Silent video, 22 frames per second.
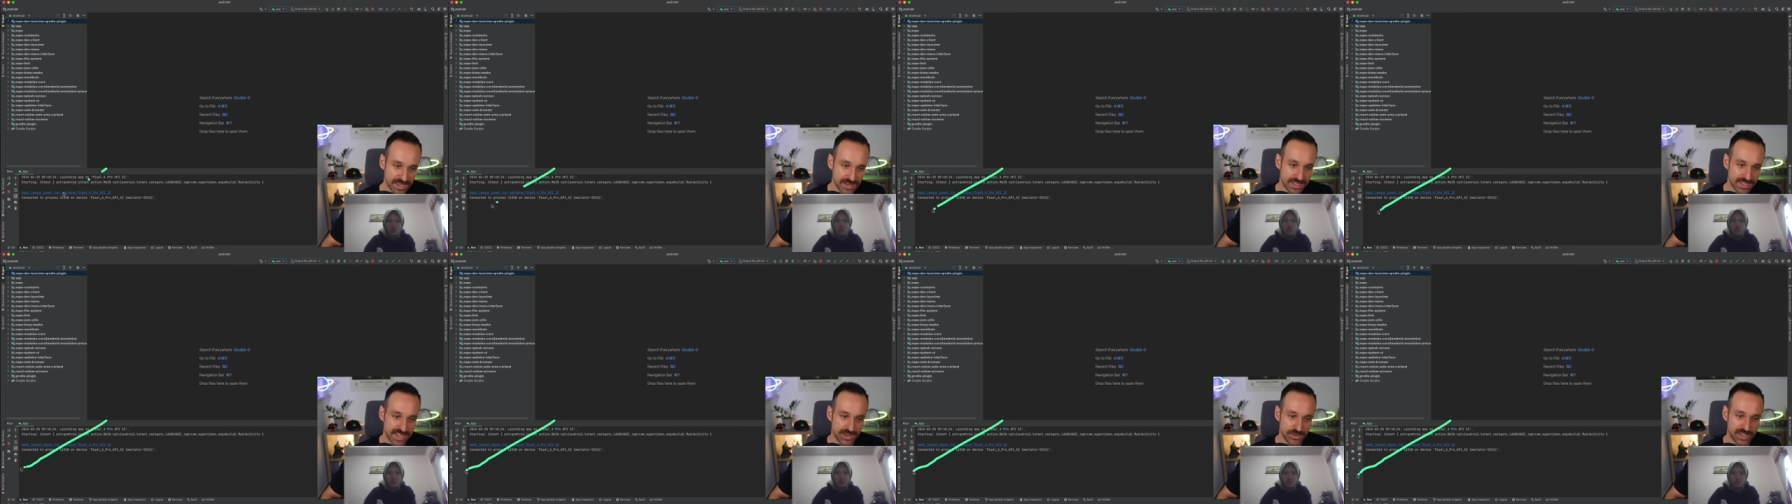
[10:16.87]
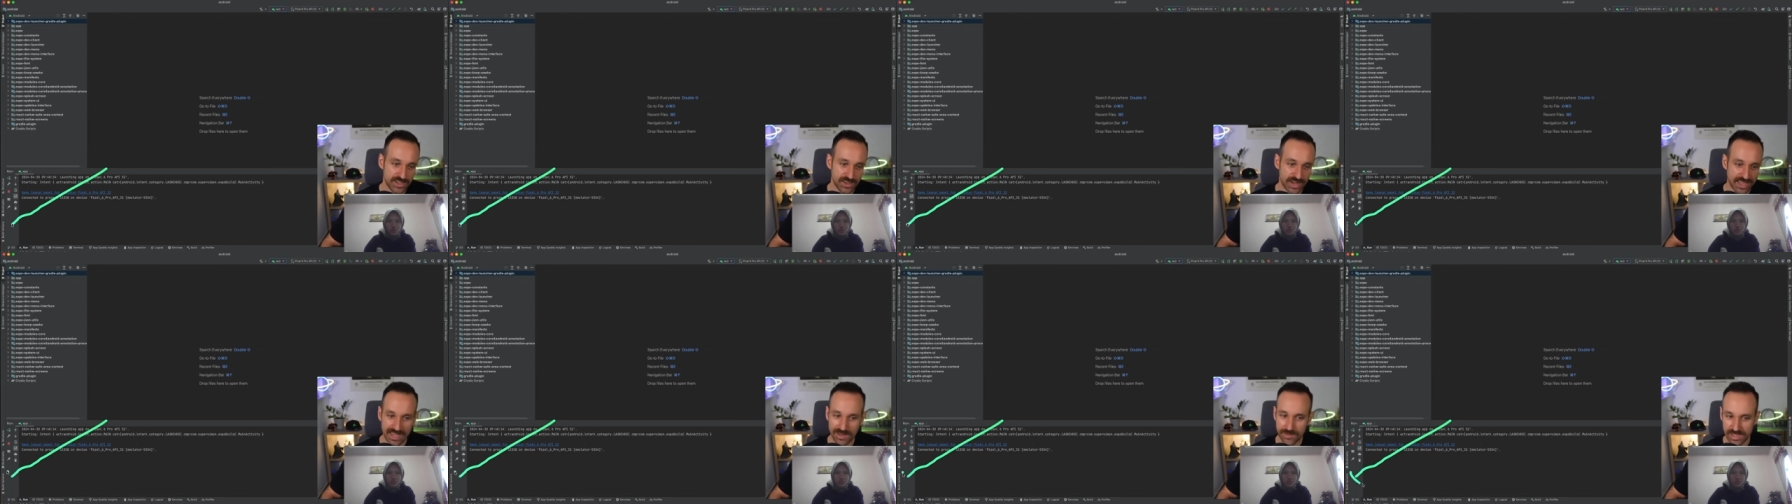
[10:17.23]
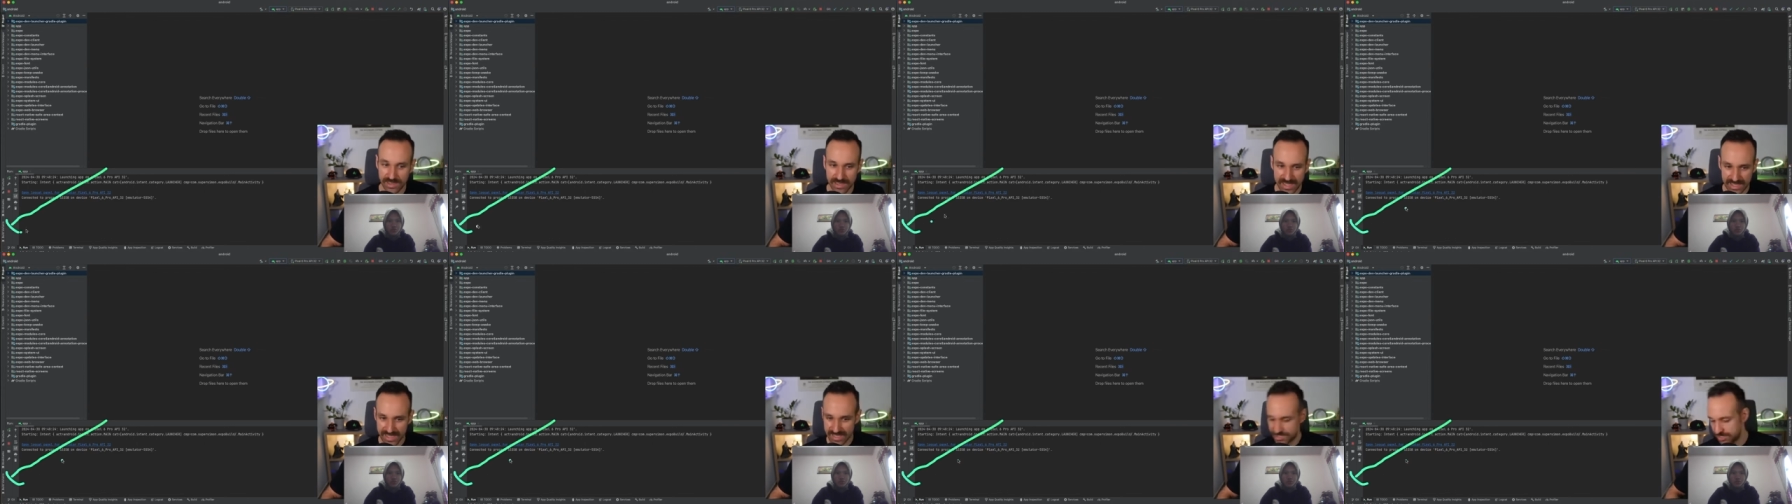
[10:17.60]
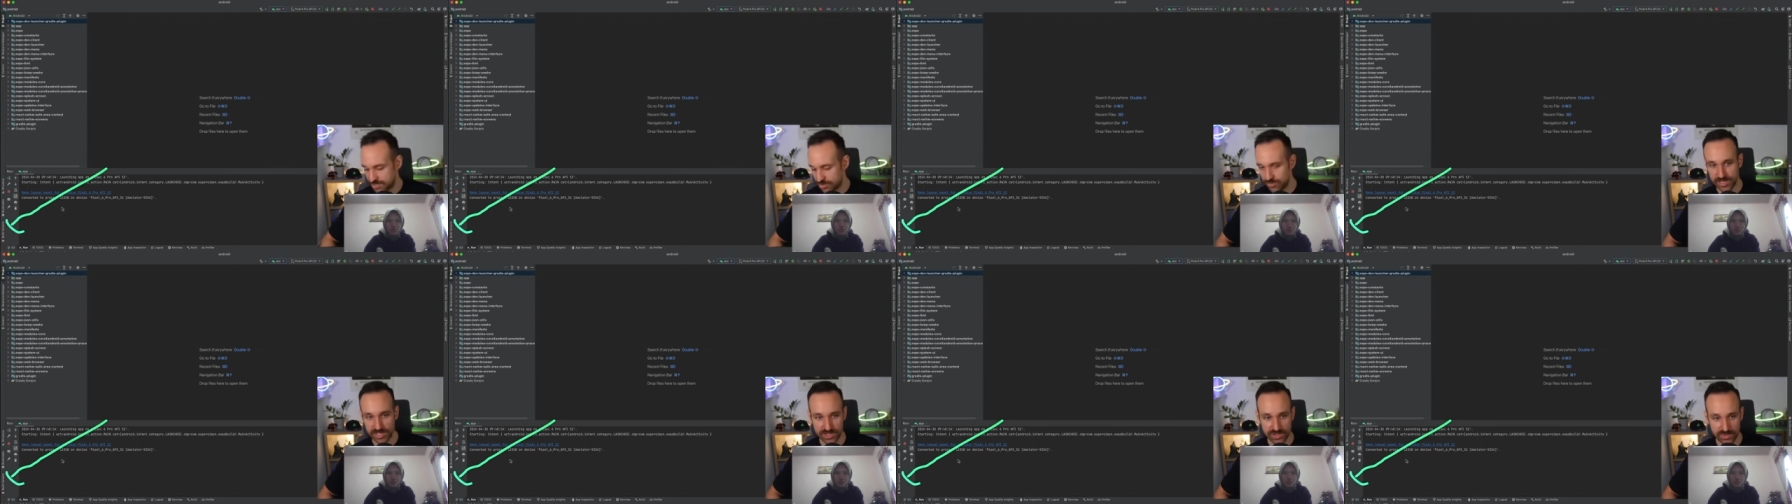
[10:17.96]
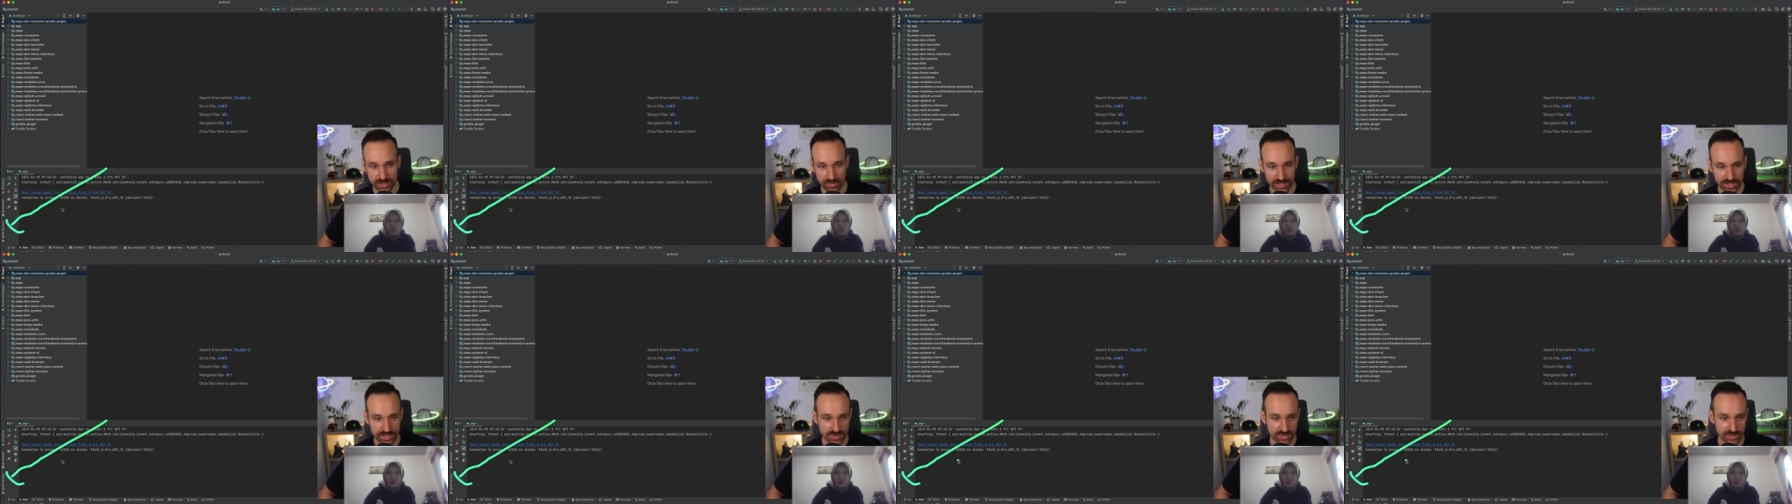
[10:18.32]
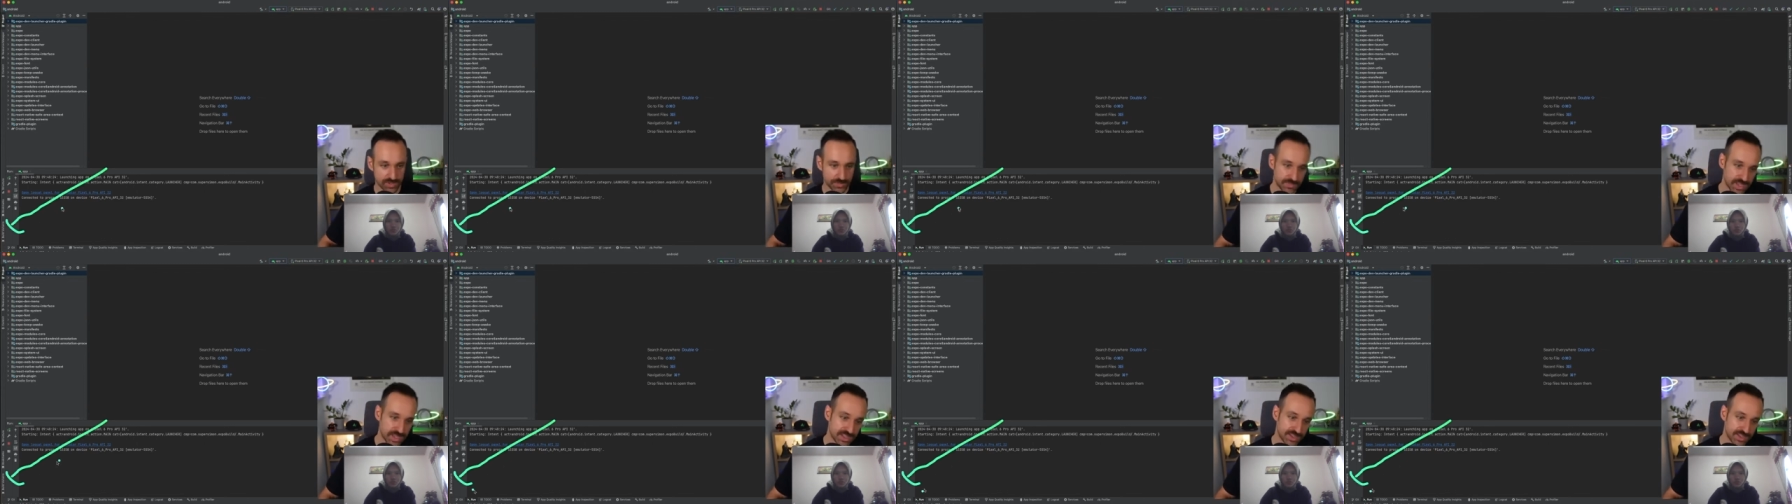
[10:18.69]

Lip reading: Down here, I think I can't zoom into Android Studio.